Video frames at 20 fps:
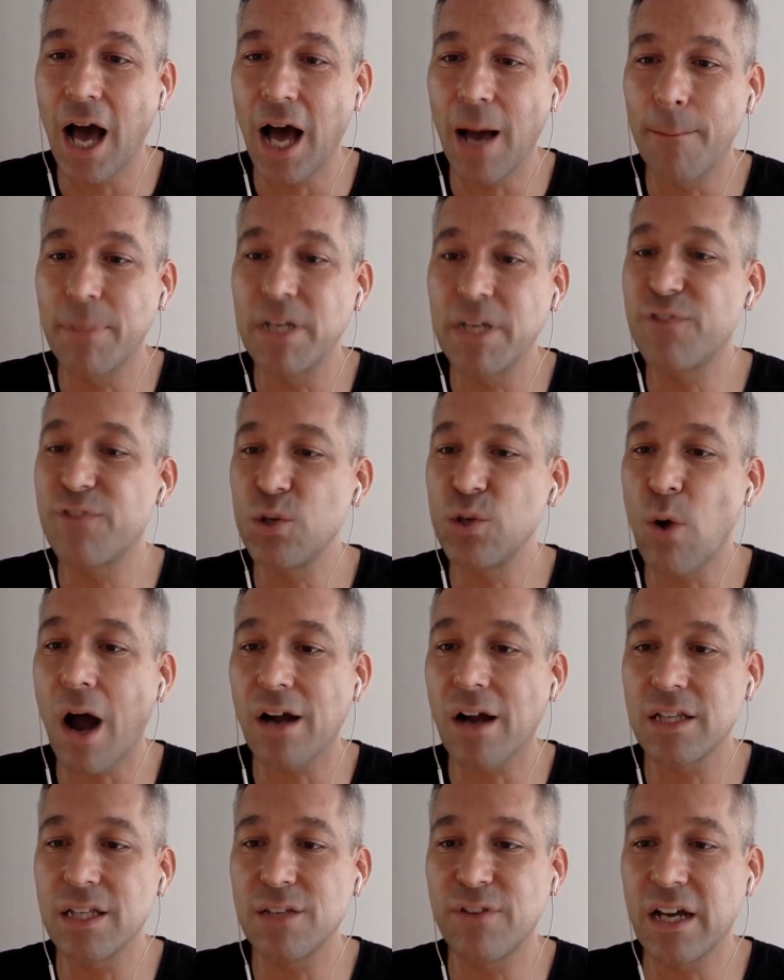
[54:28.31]
But if you
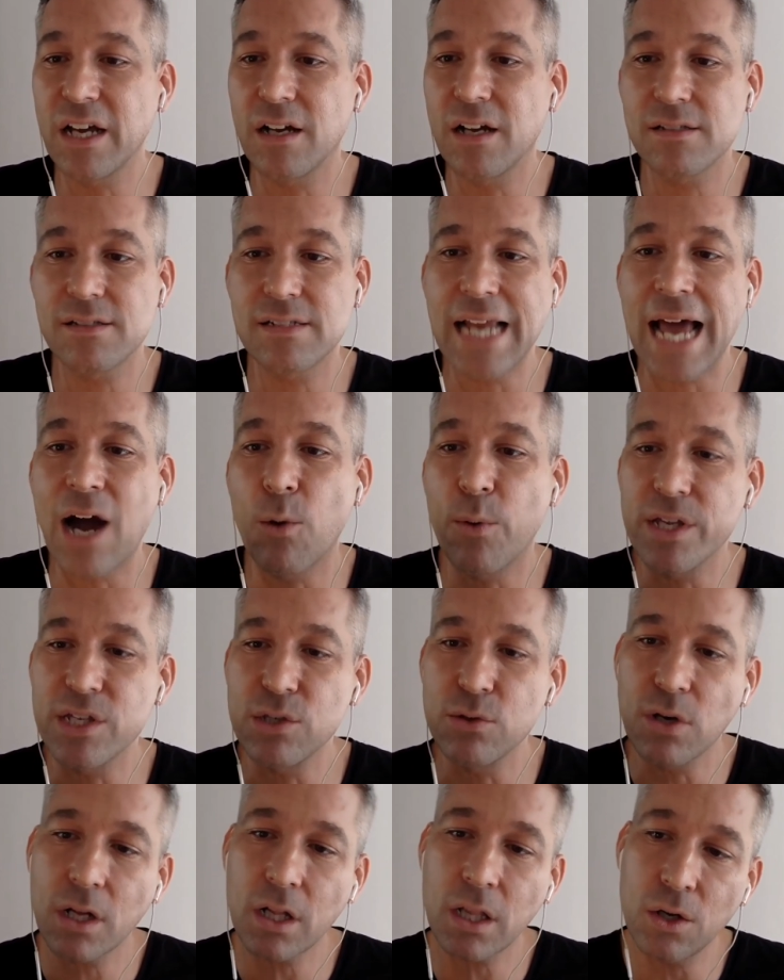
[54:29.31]
are leaving us now, when
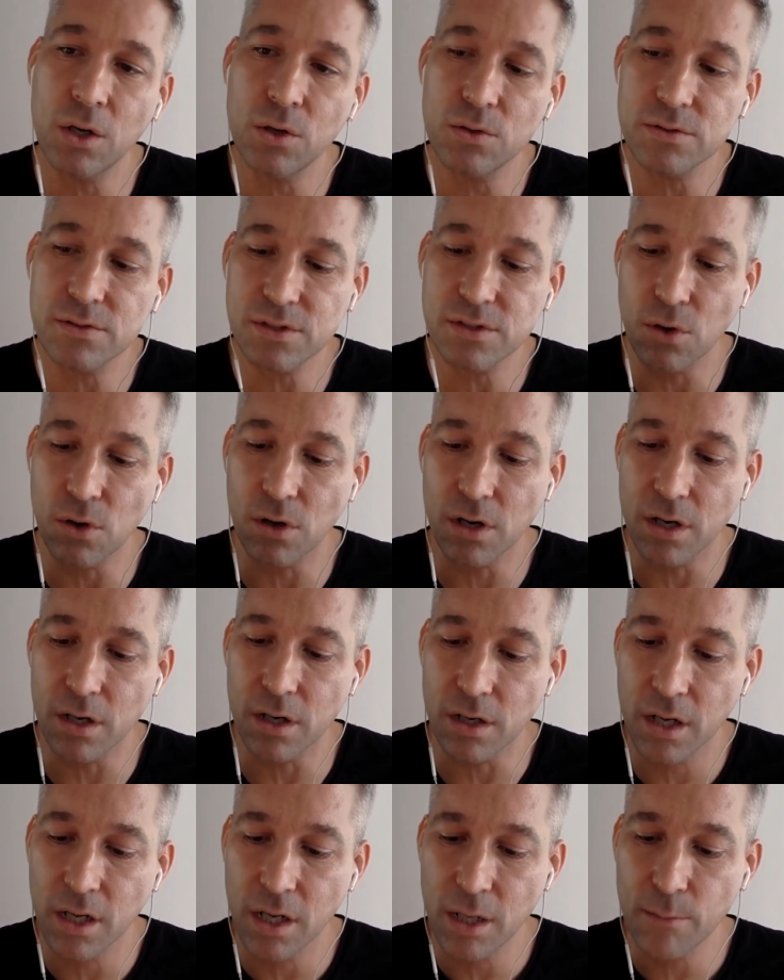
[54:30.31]
you close
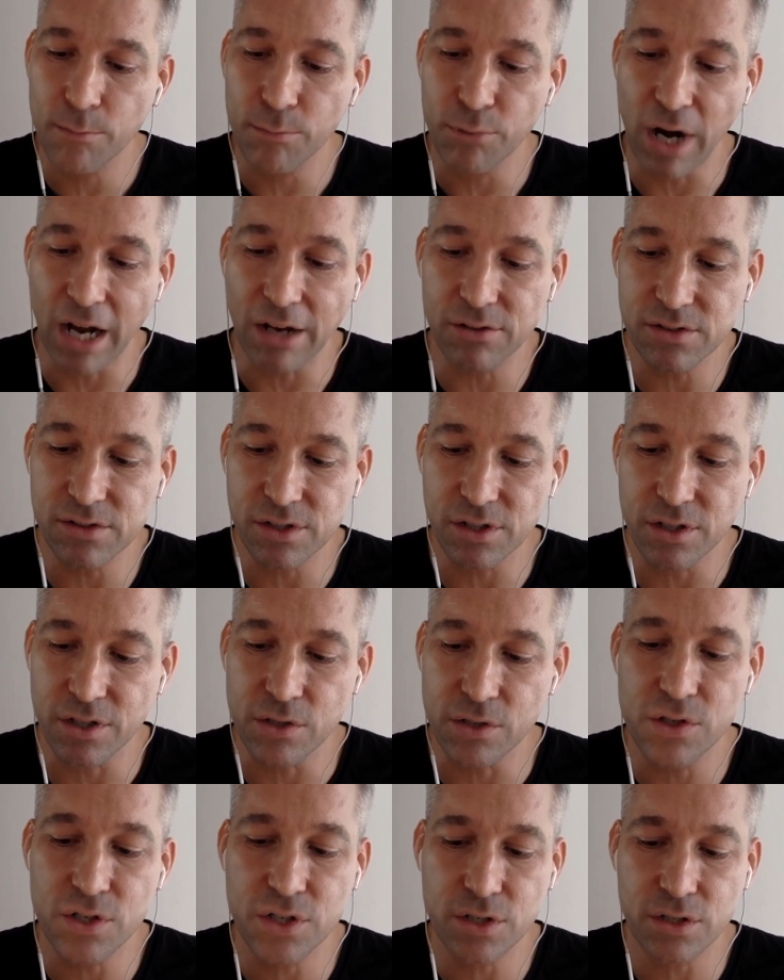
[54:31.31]
your browser,
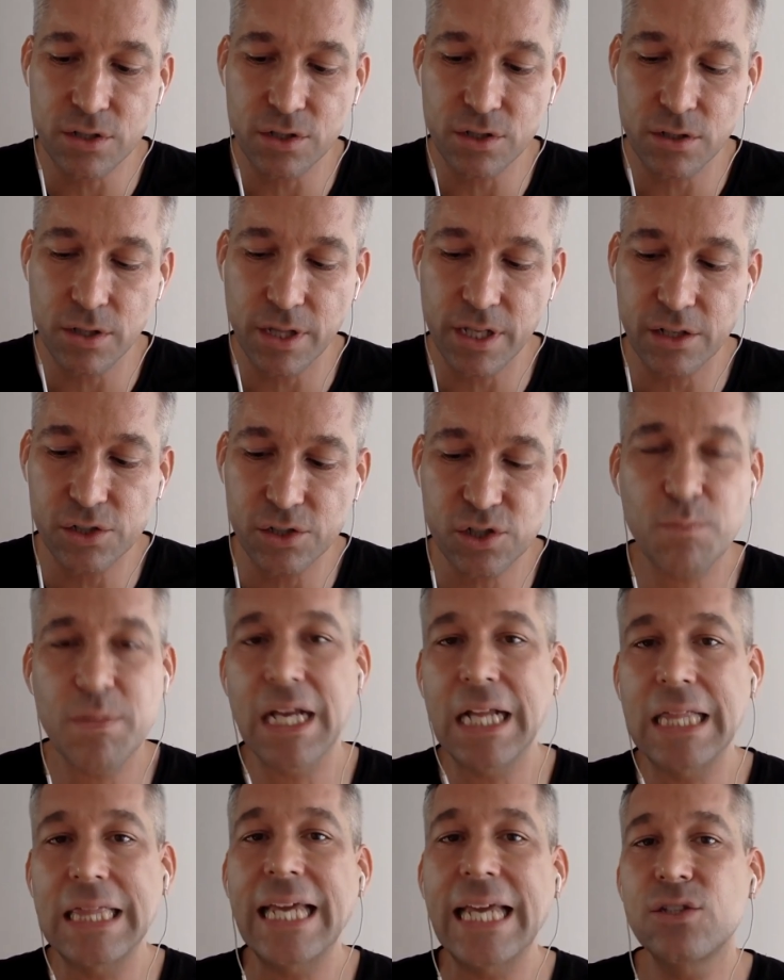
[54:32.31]
there should be a
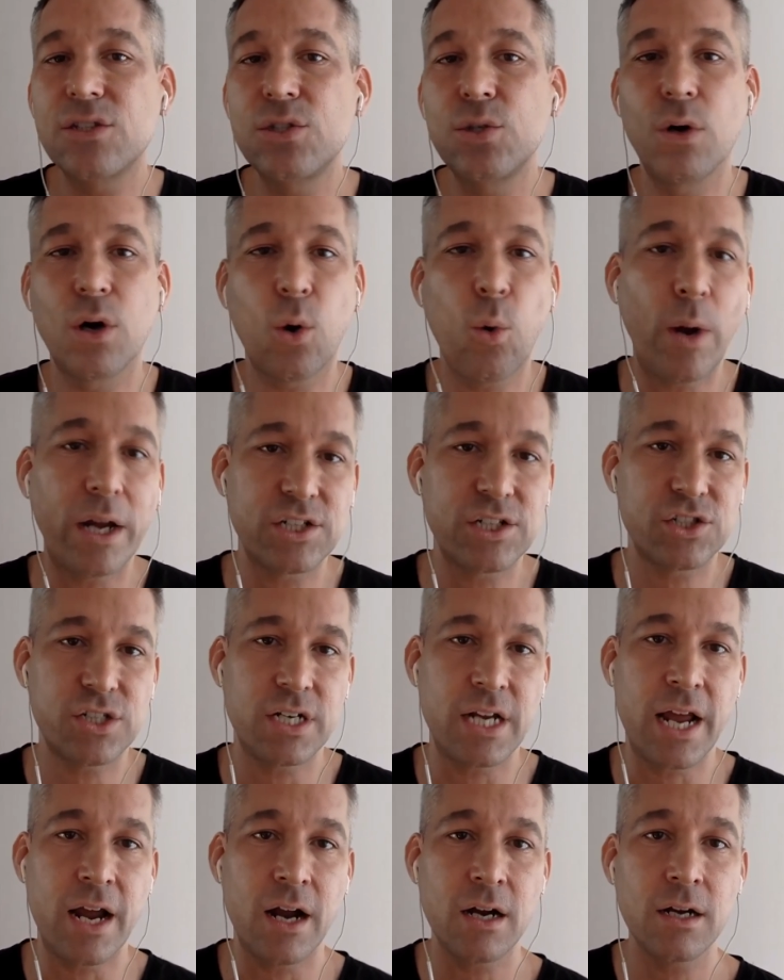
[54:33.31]
link to a
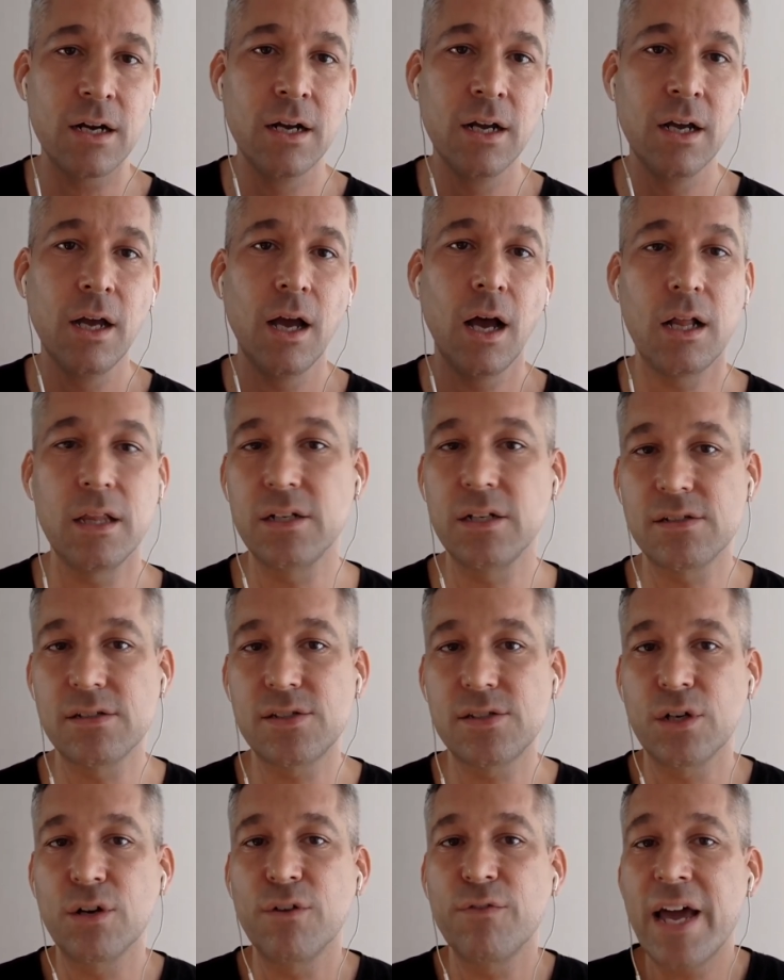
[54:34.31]
questionnaire, a little
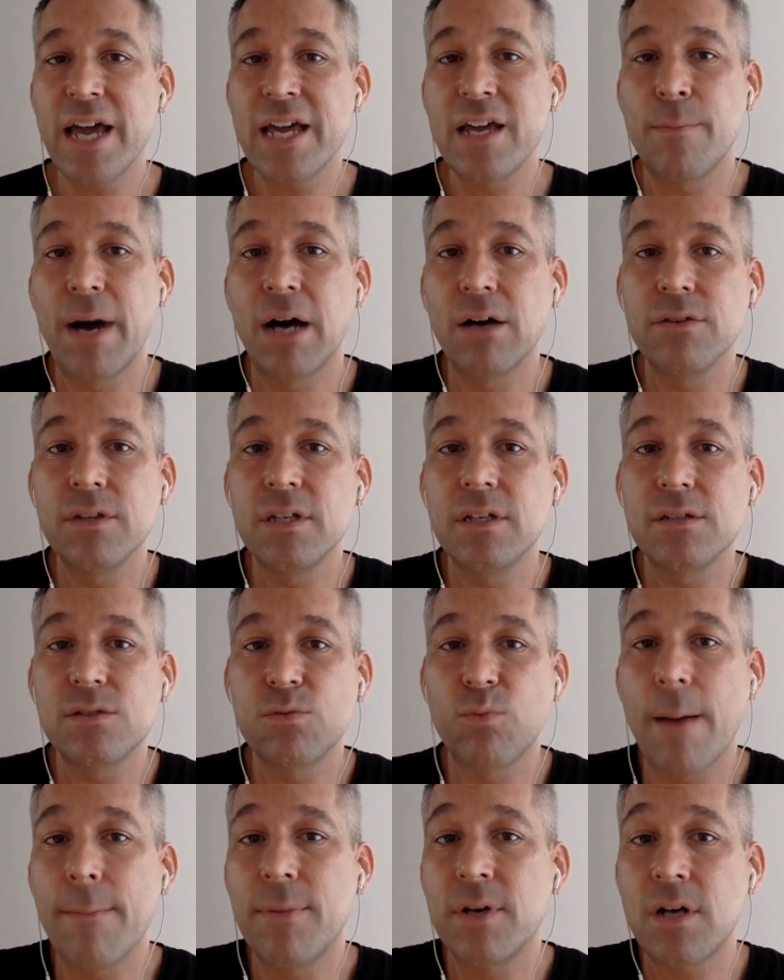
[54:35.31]
survey about this
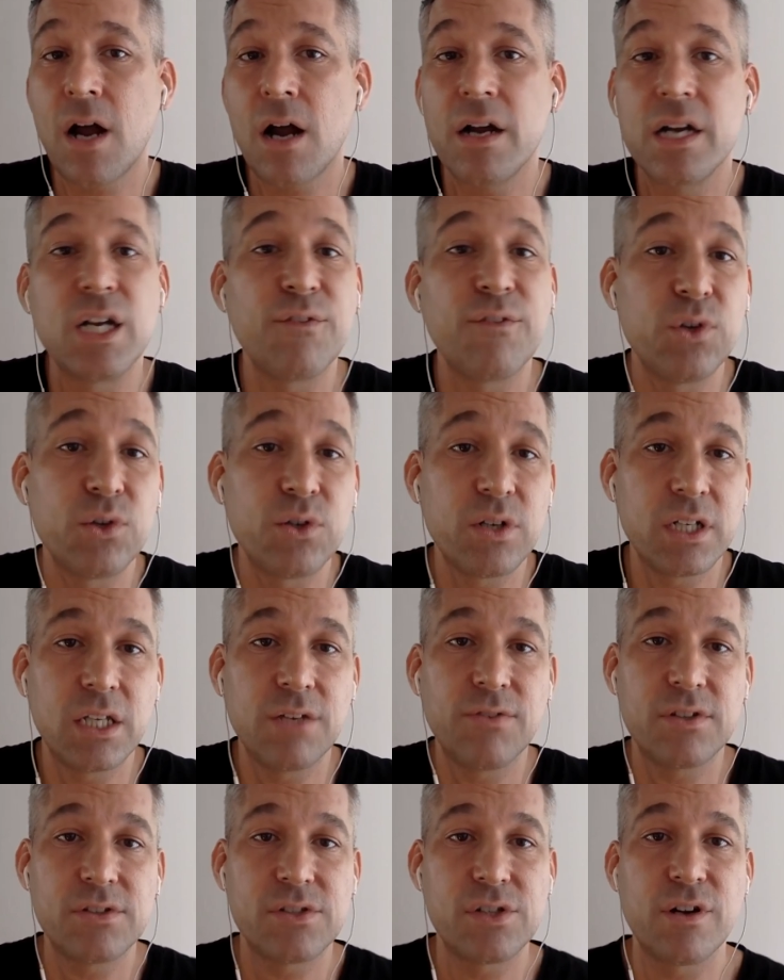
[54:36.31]
webinar. And if you could give
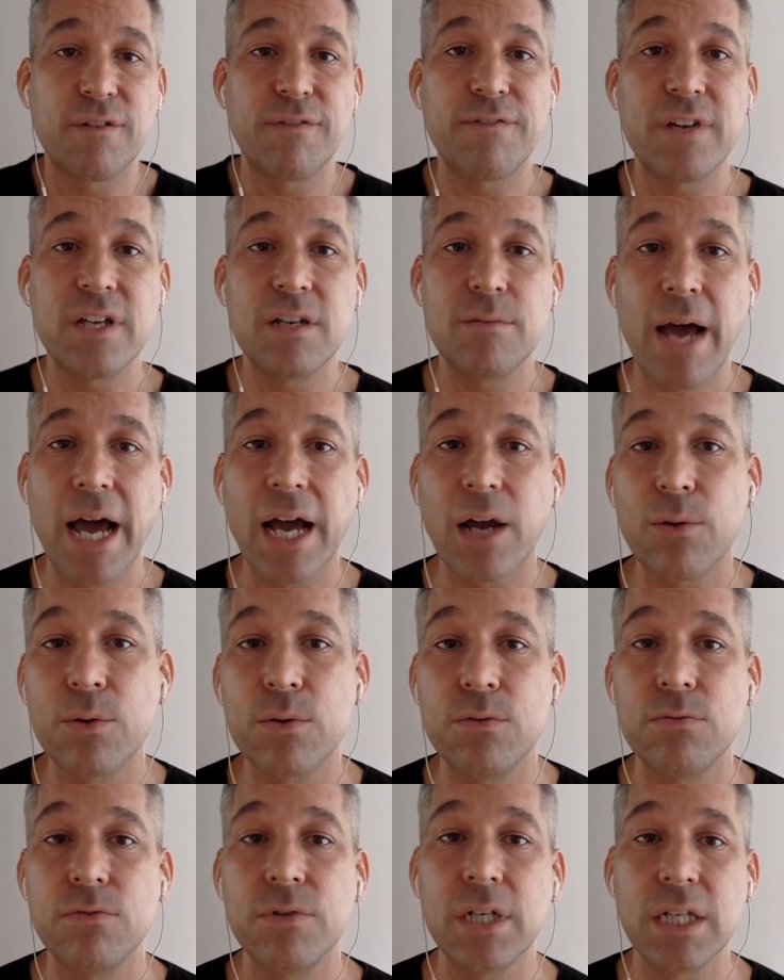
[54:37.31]
us your feedback, we
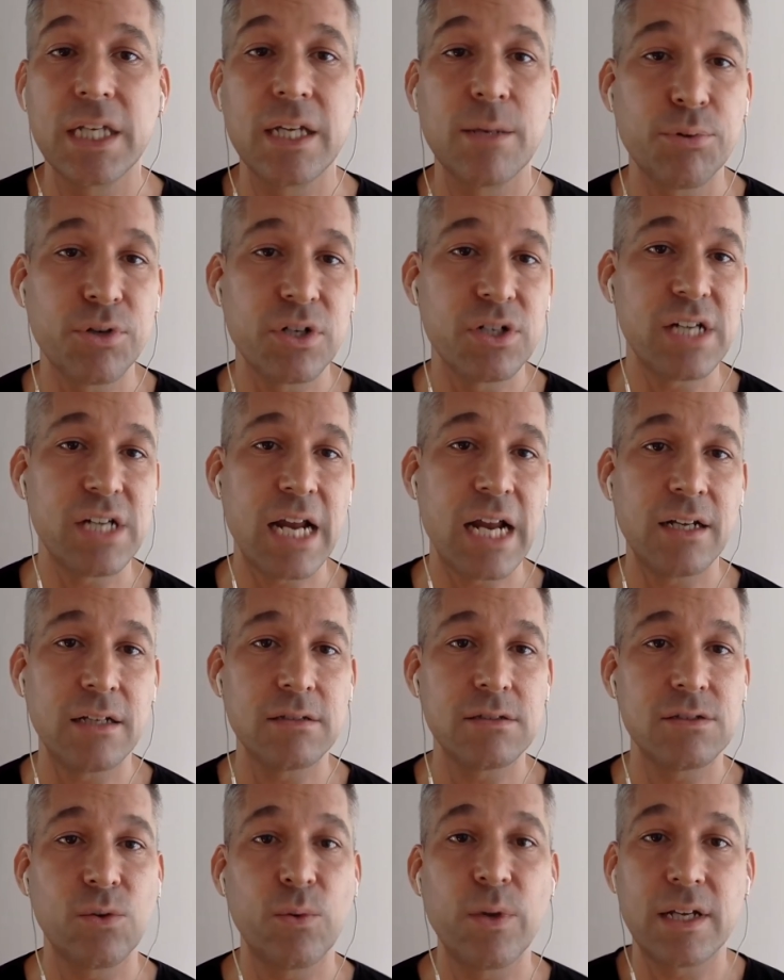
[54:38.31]
would really appreciate it
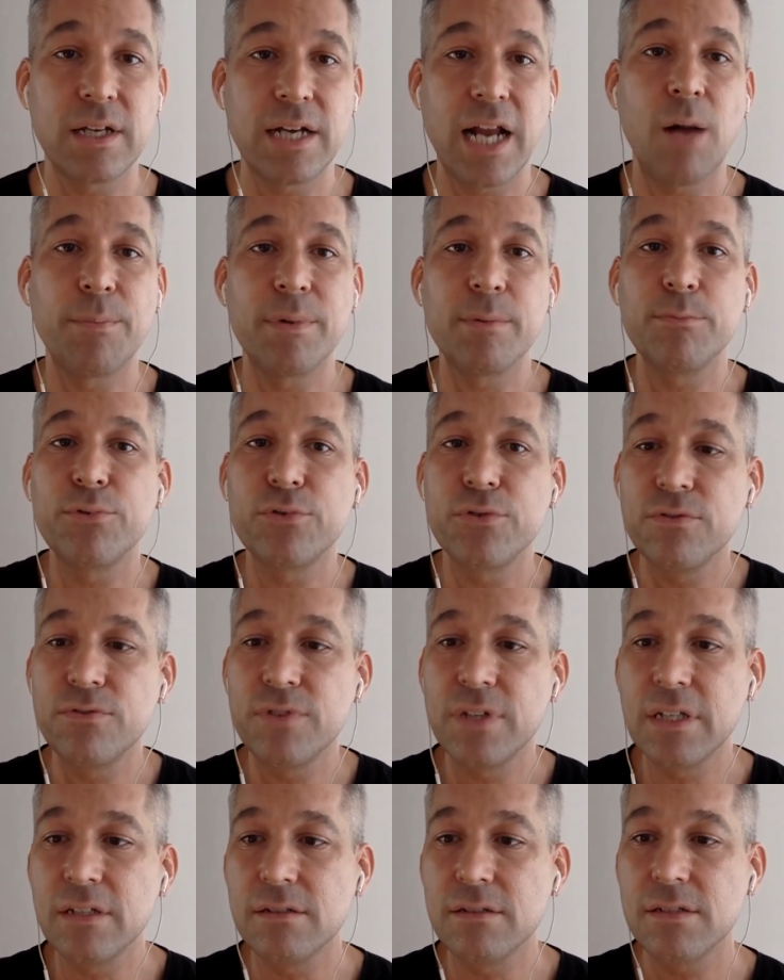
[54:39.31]
so we can help improve
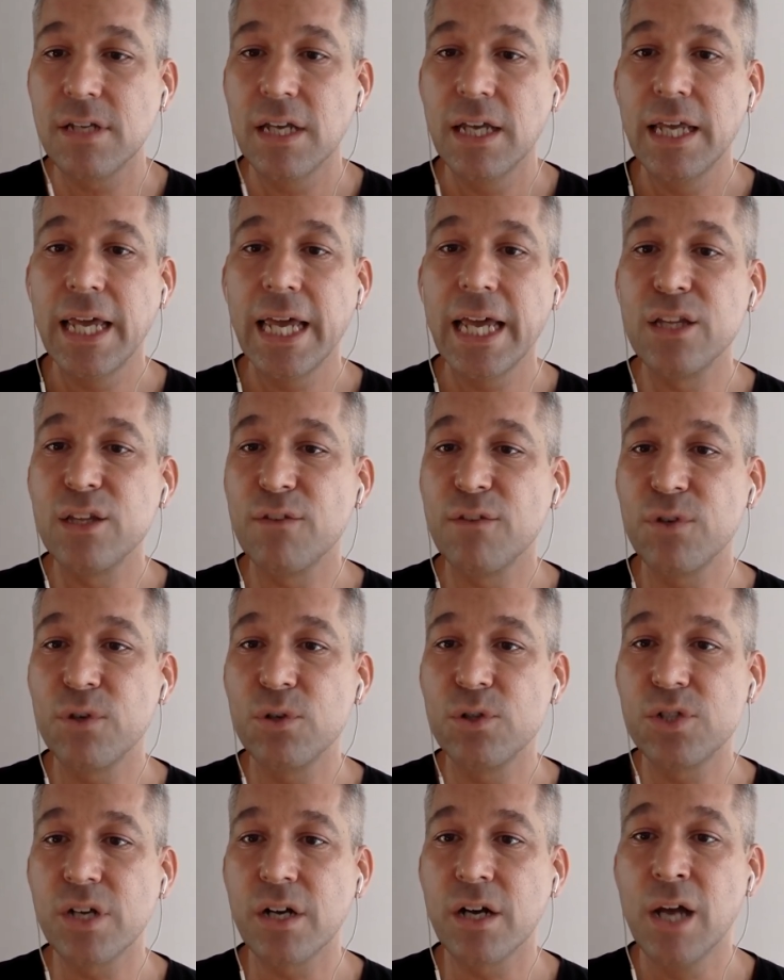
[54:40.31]
these in the
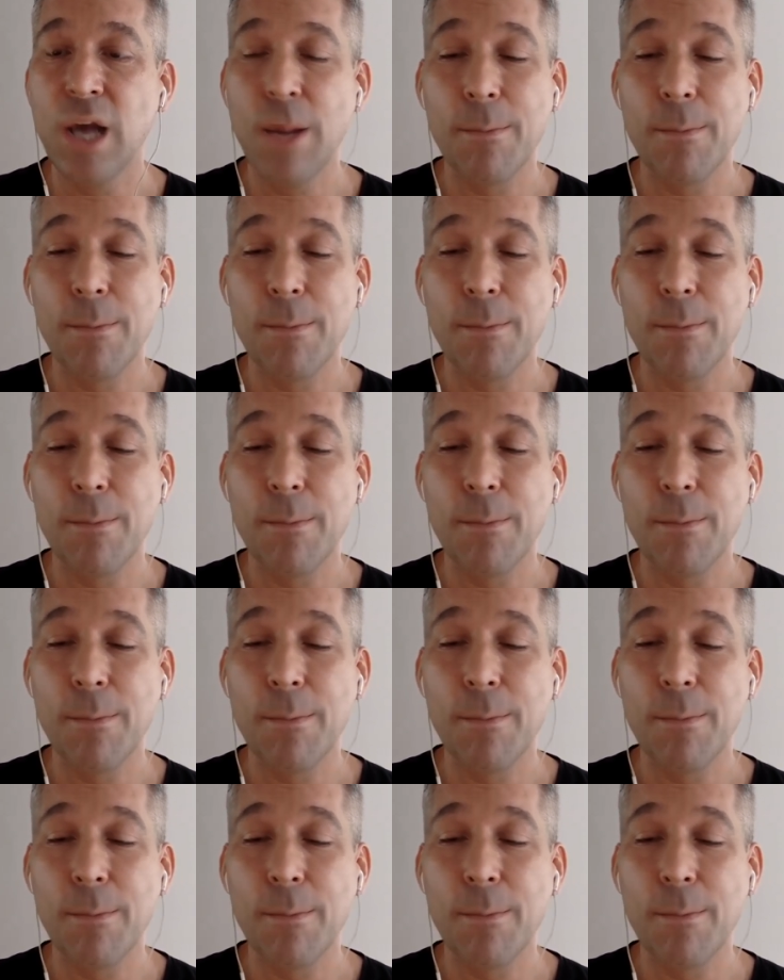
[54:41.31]
future.